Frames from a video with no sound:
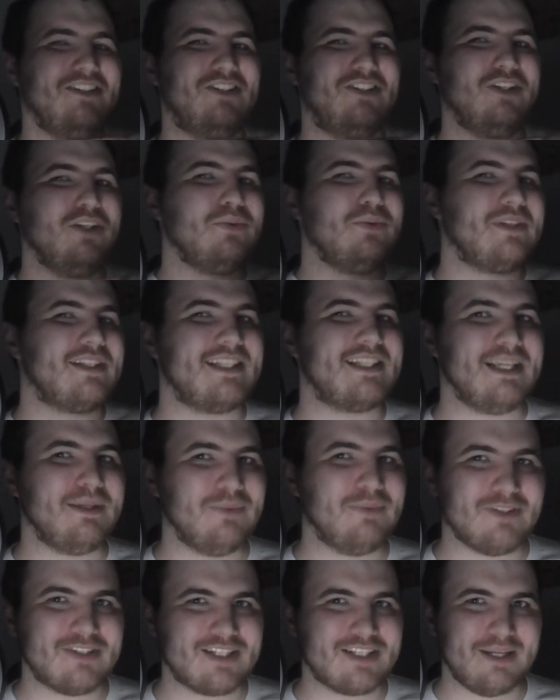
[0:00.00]
do you see
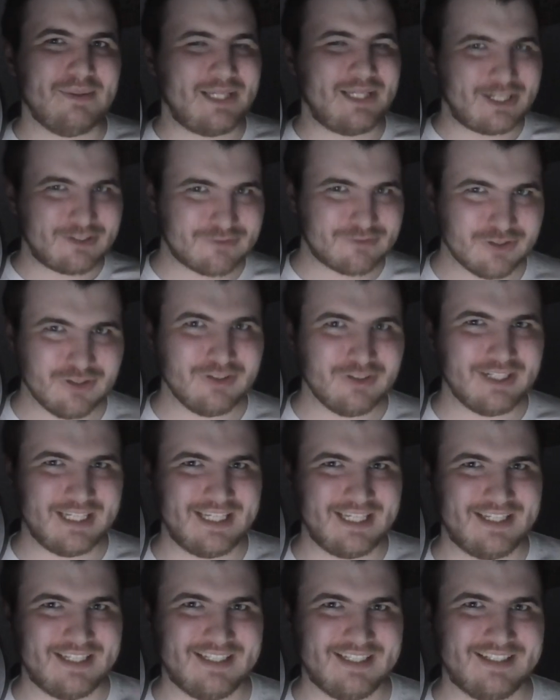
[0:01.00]
what's going
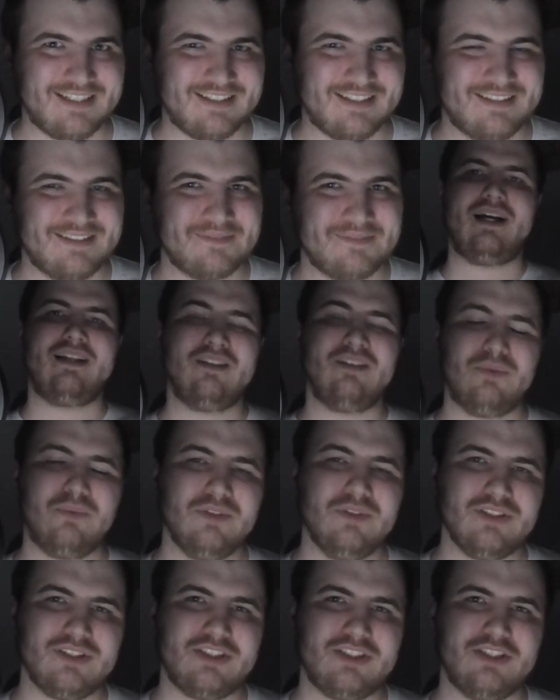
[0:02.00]
wrong here? And I
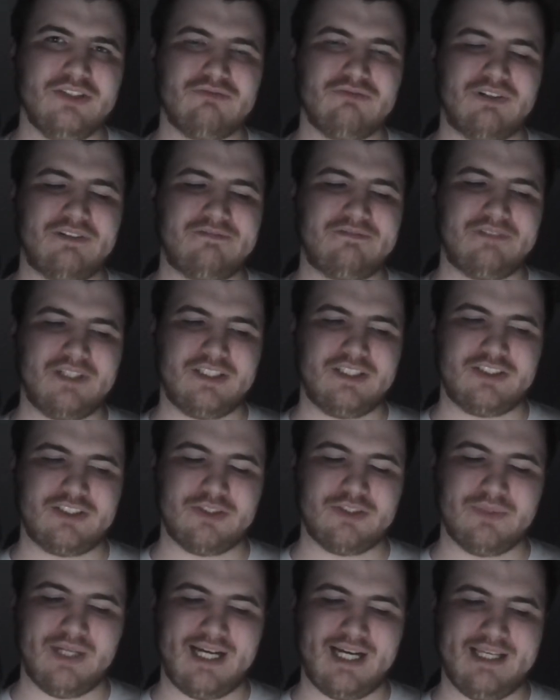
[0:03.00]
want to refer
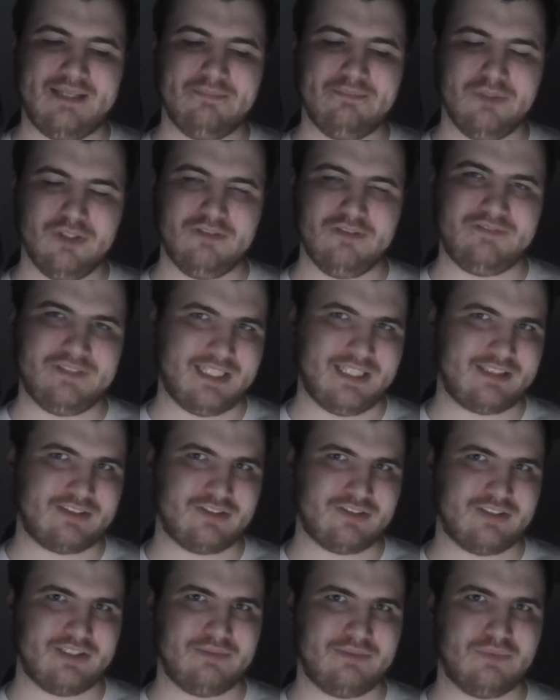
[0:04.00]
to a movie
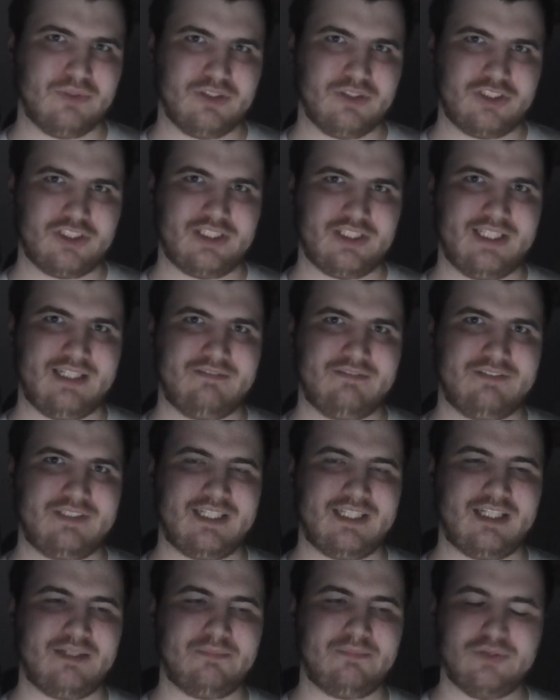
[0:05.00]
that I watched the other
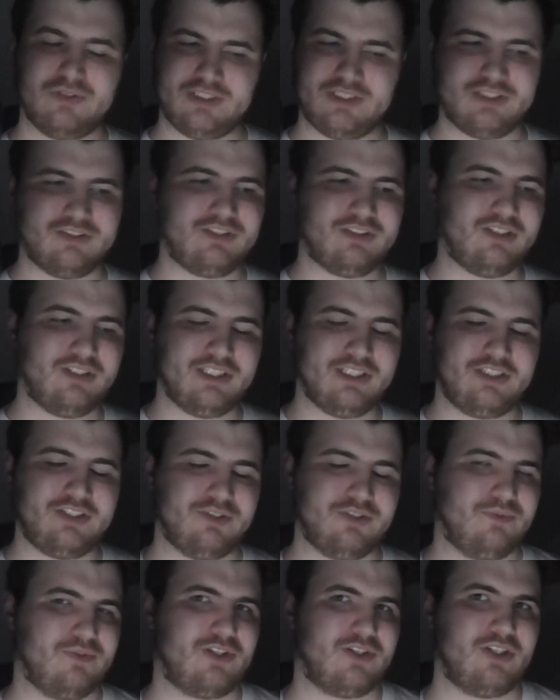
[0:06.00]
day. I bought it on
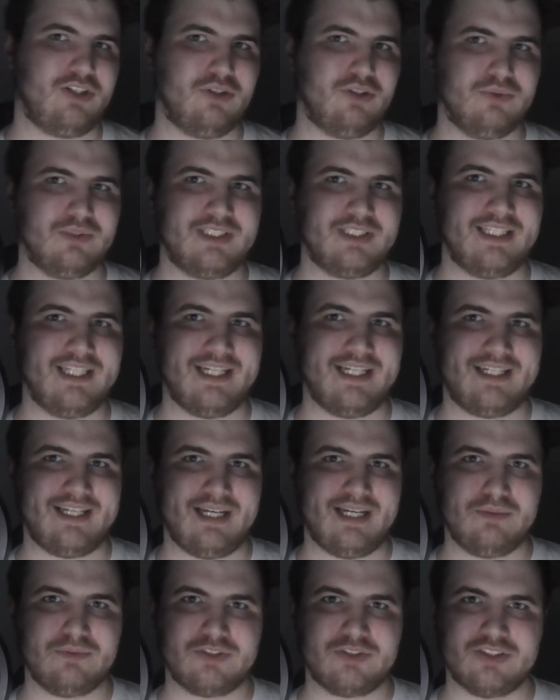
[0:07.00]
iTunes called The
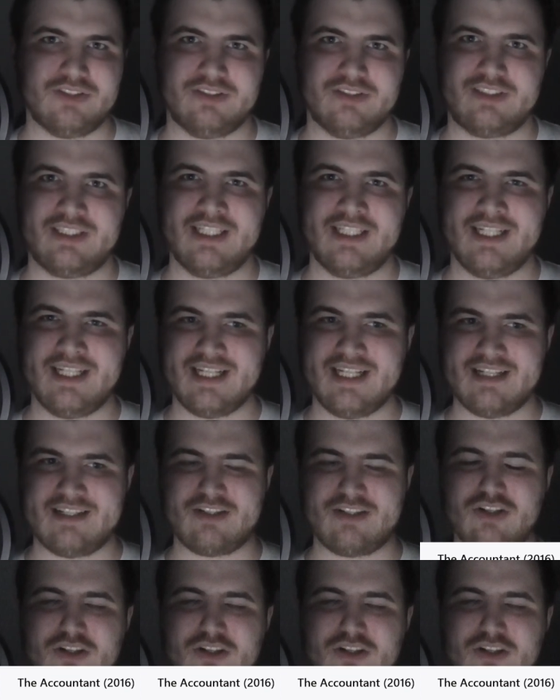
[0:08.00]
Accountant. It's